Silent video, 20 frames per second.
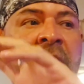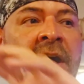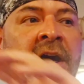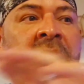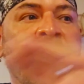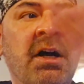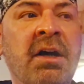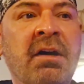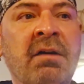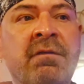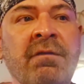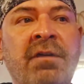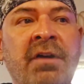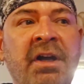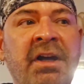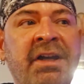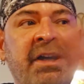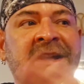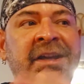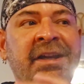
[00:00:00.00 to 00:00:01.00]
of
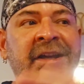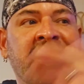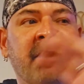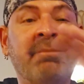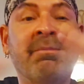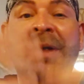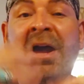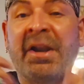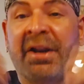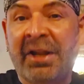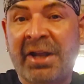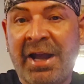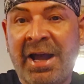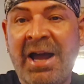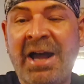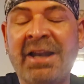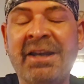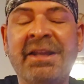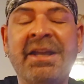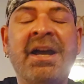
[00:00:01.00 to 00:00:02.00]
my
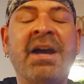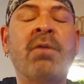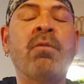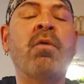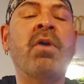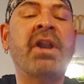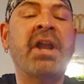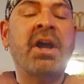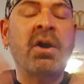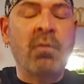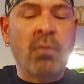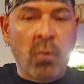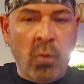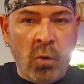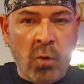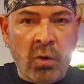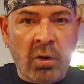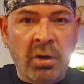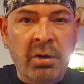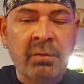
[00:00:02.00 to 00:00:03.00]
regalia, what I
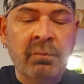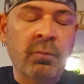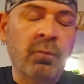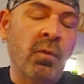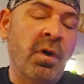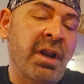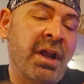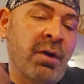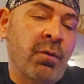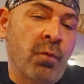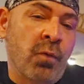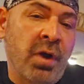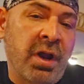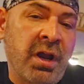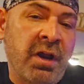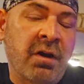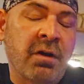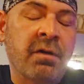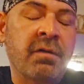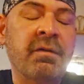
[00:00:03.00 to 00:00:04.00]
wore, what I
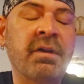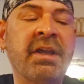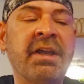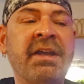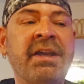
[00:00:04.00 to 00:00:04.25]
wear